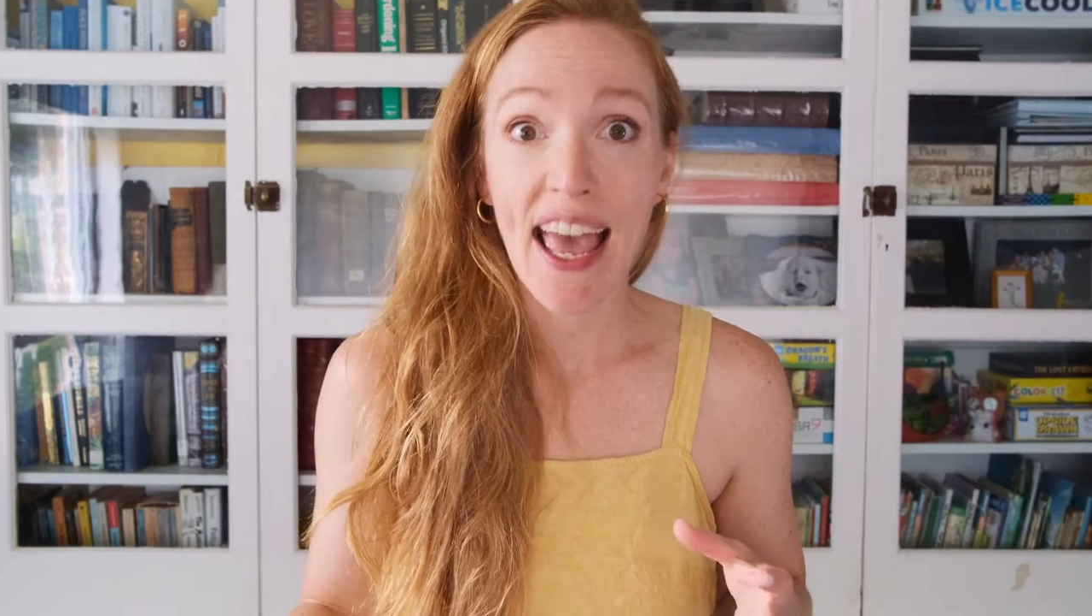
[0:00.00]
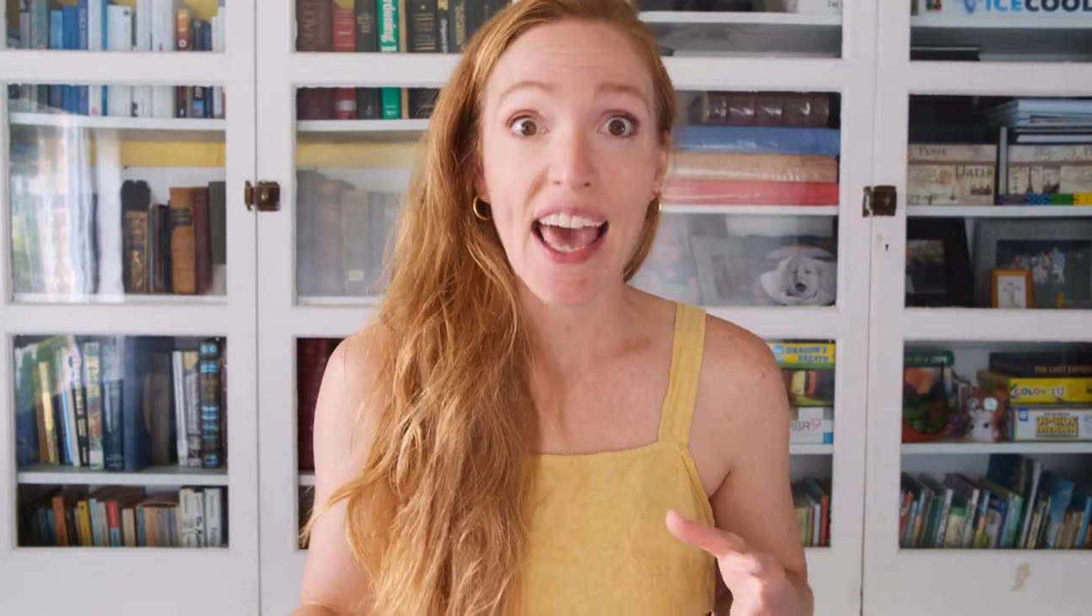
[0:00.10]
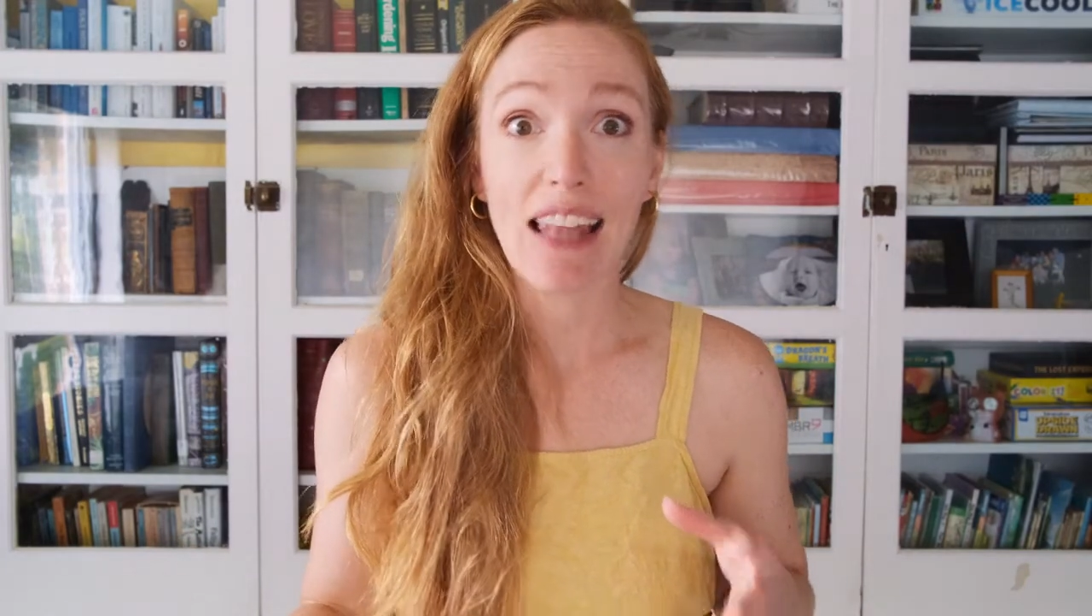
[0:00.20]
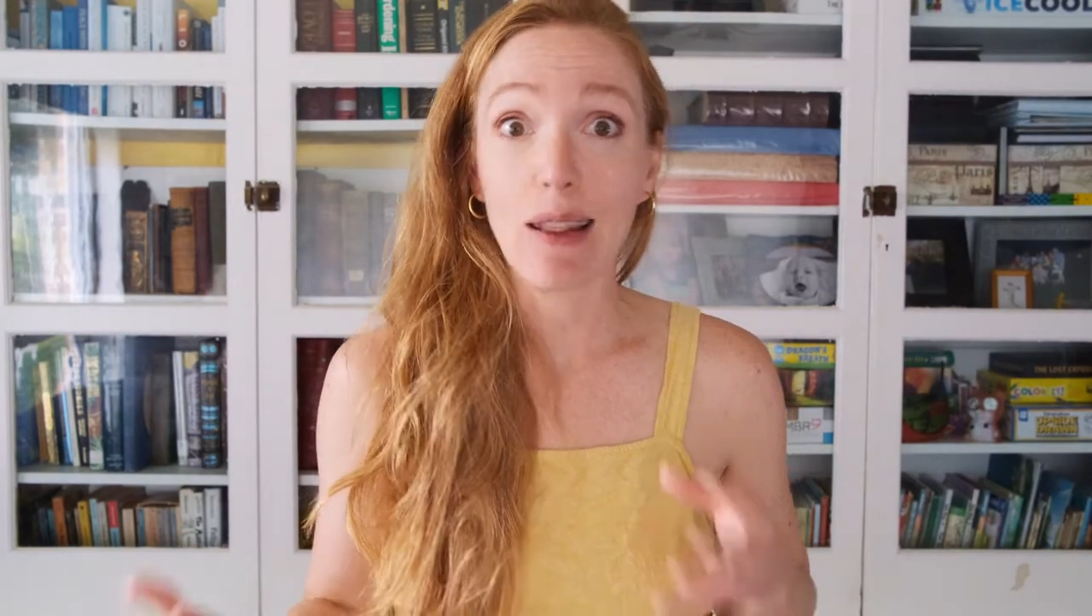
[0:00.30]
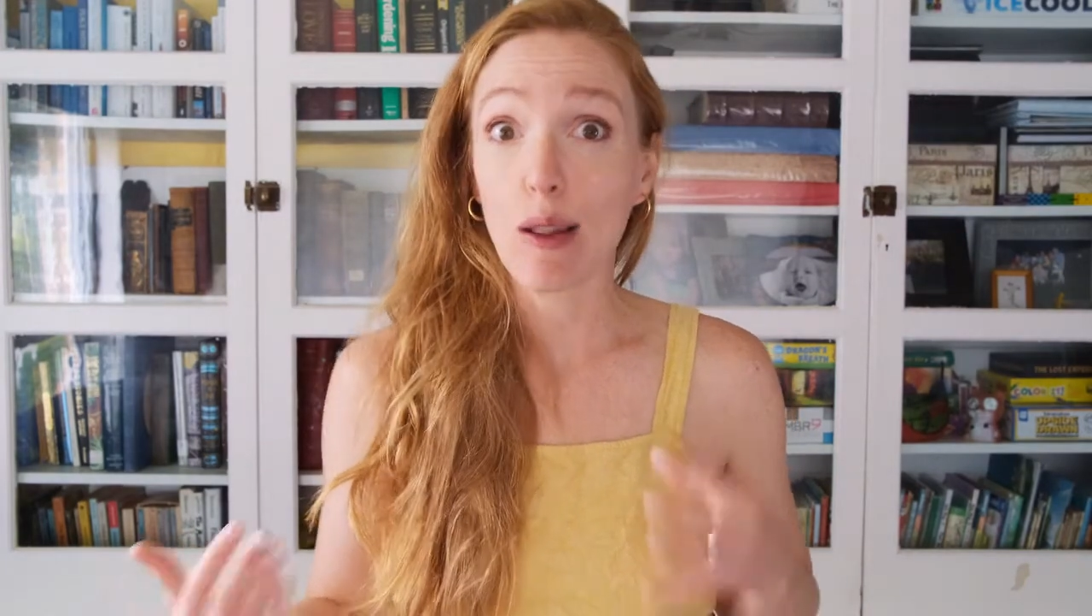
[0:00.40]

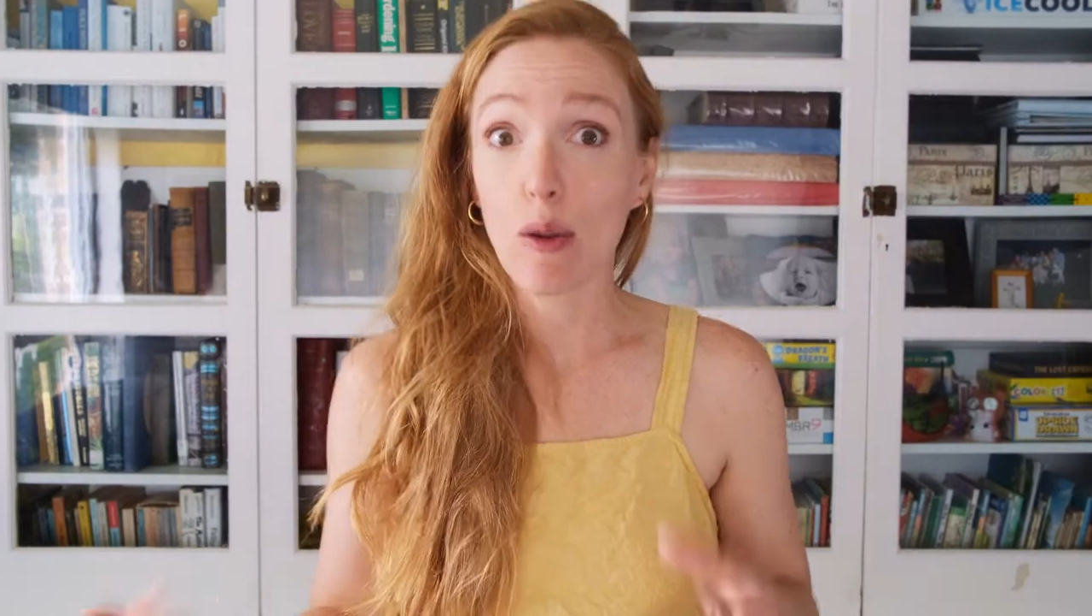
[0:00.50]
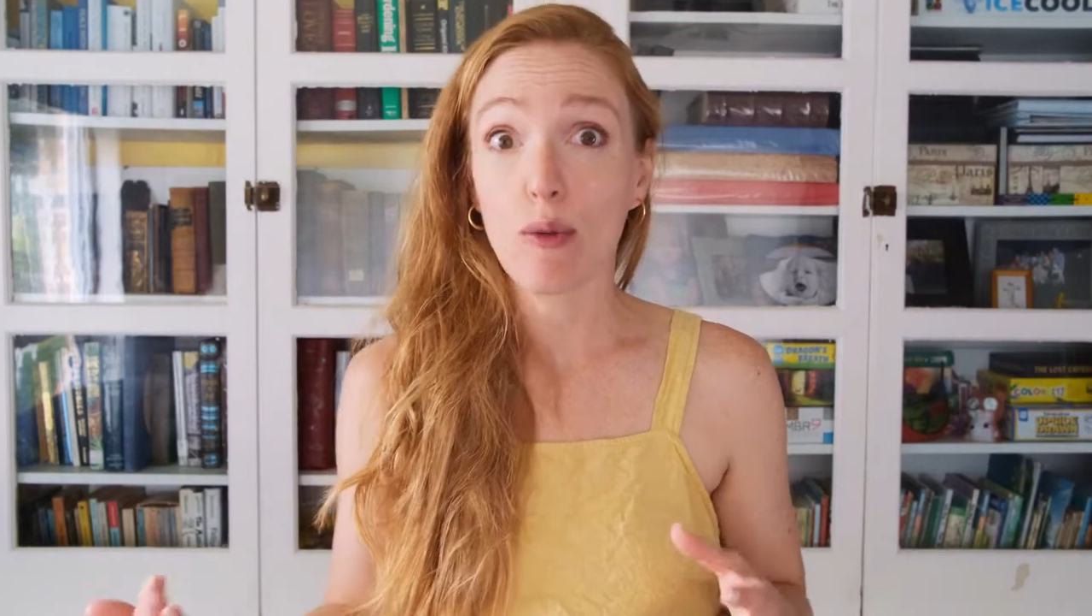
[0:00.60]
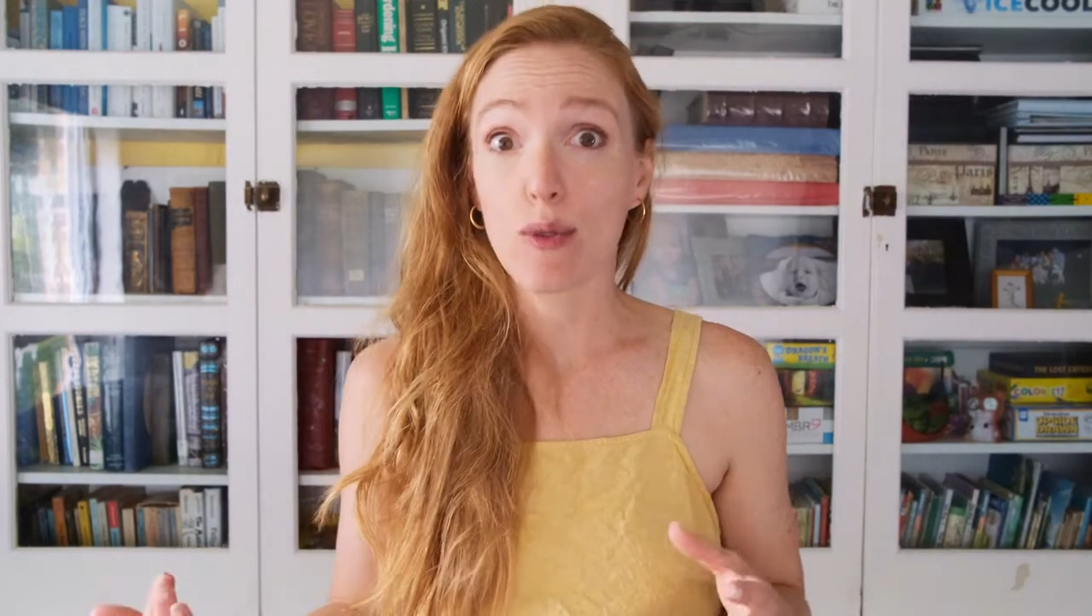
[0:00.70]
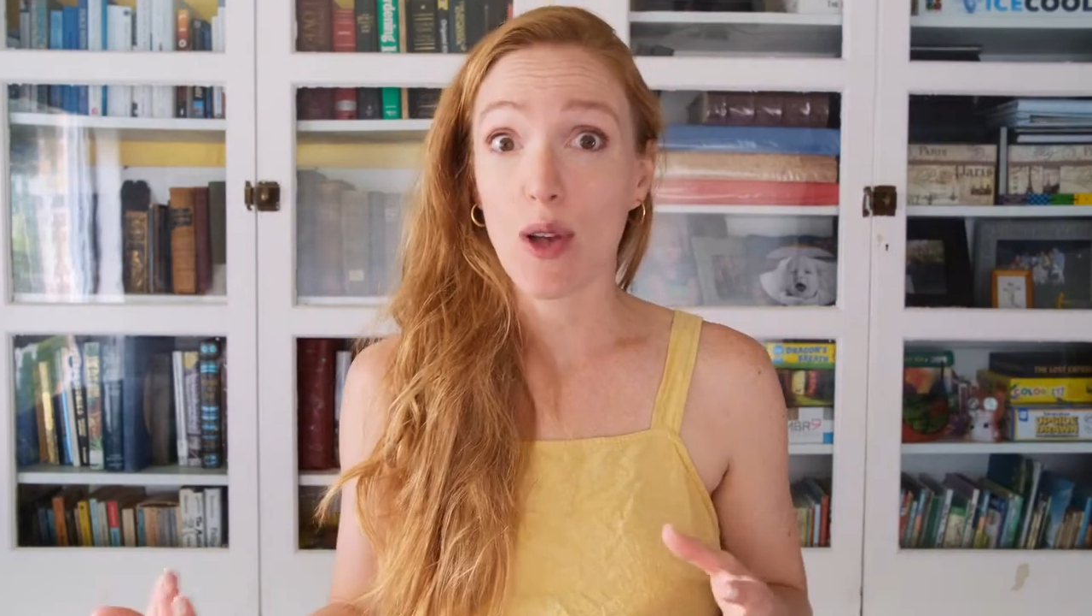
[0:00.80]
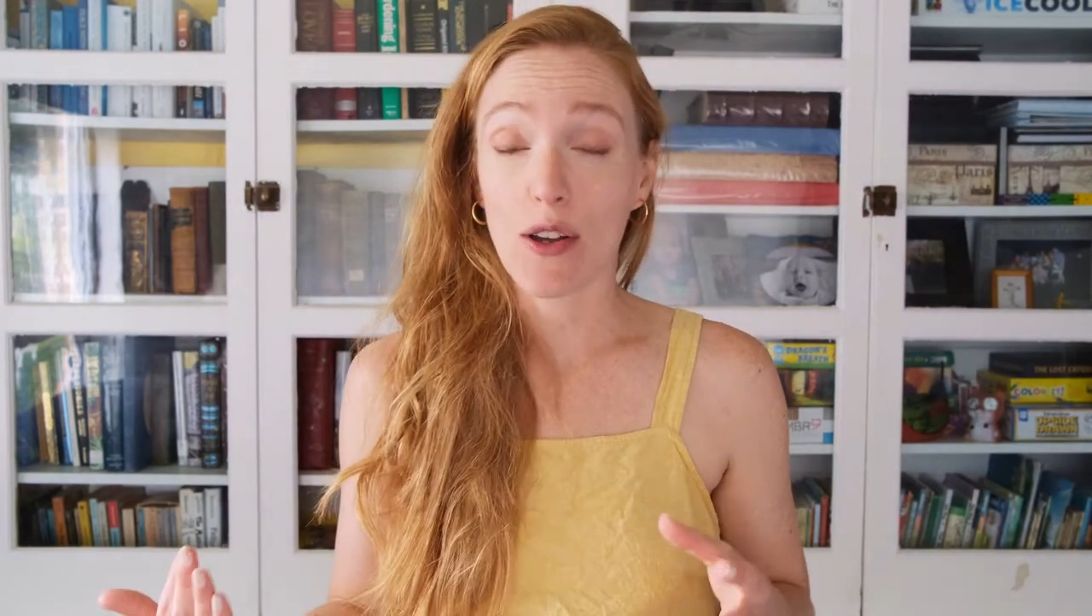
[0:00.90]
and
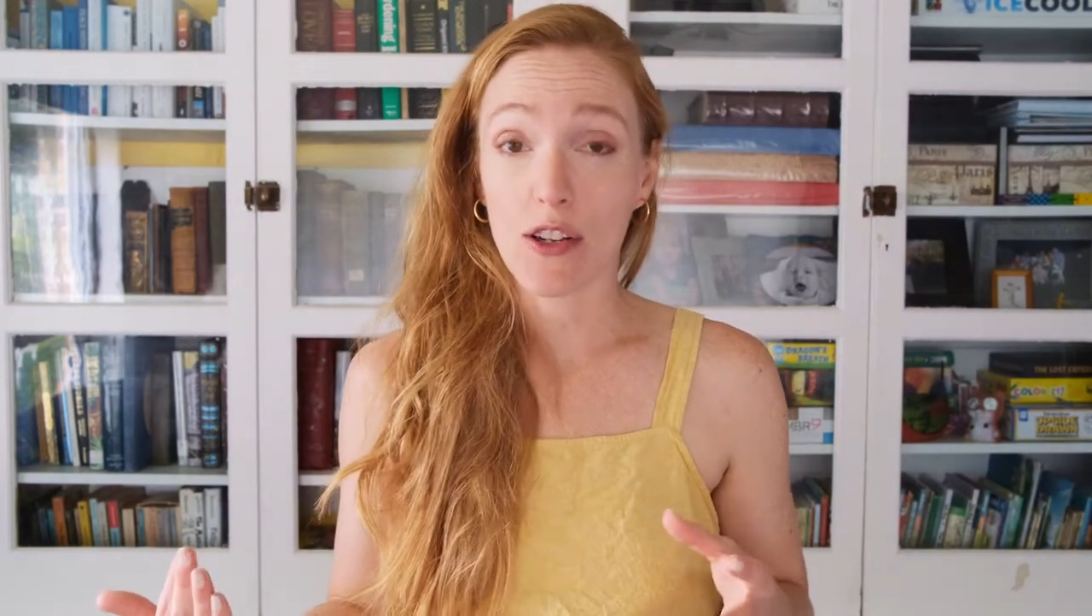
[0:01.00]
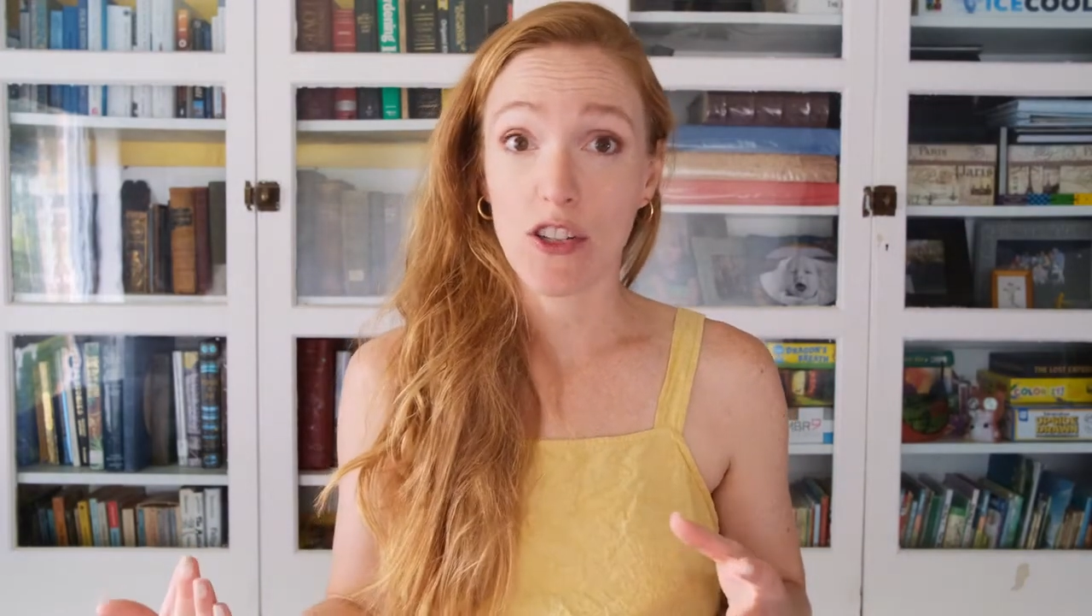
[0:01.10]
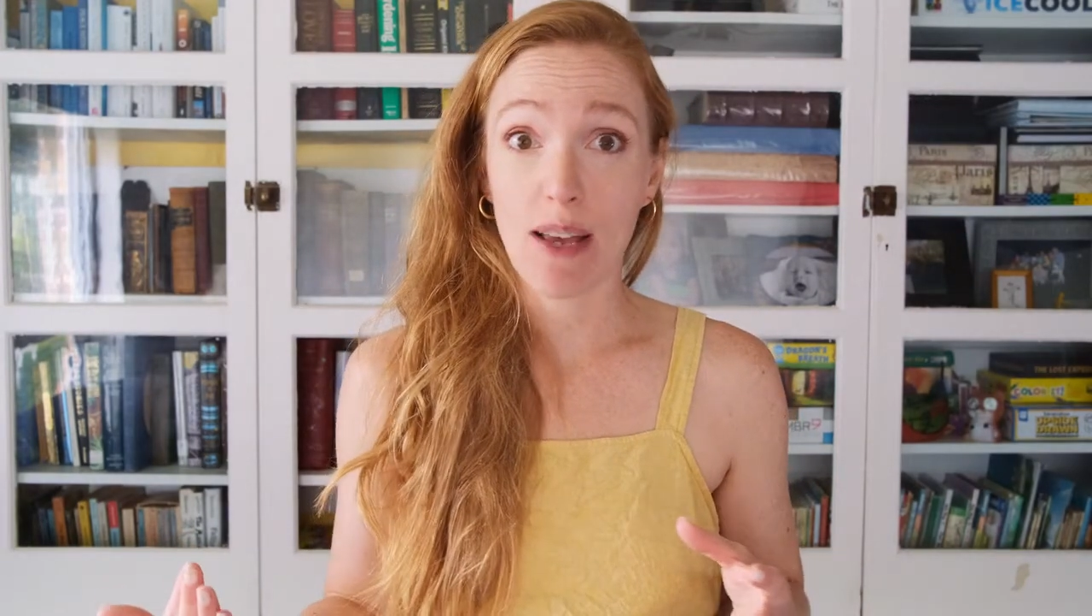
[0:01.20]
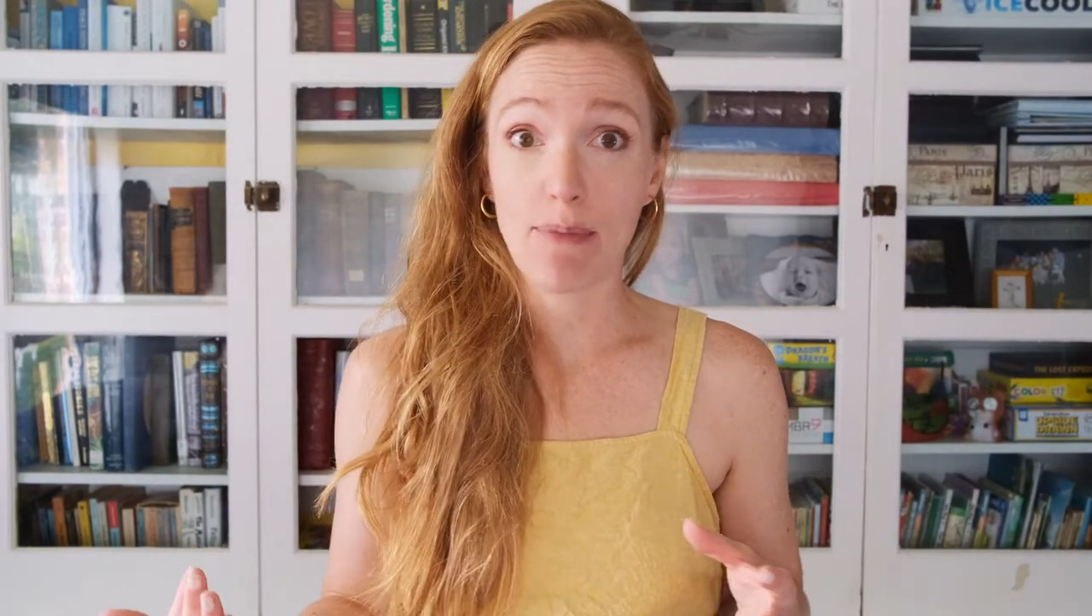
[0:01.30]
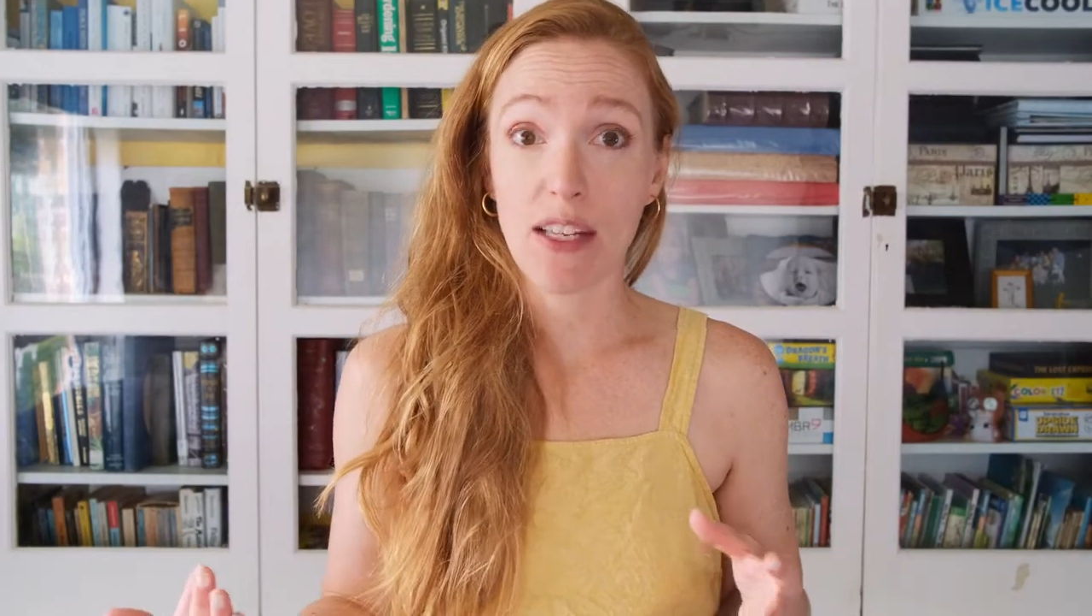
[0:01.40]
lose all your
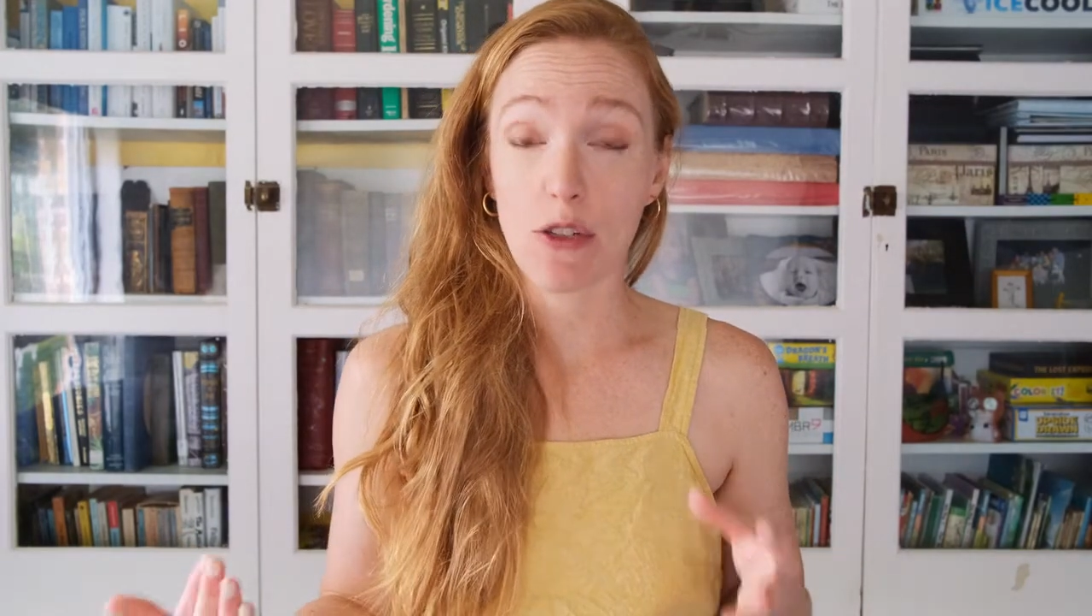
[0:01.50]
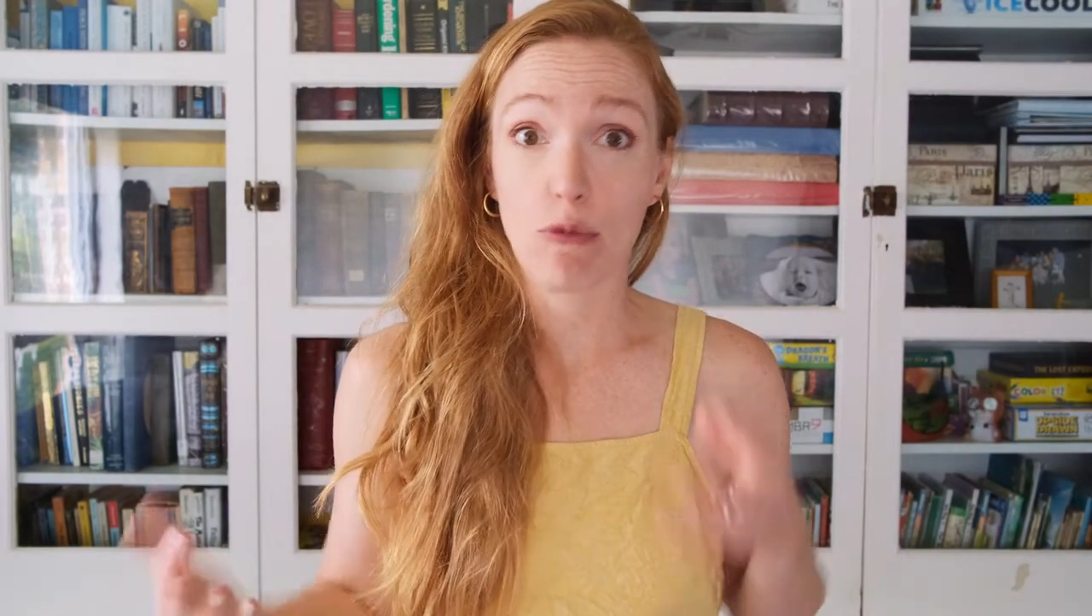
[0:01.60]
gems as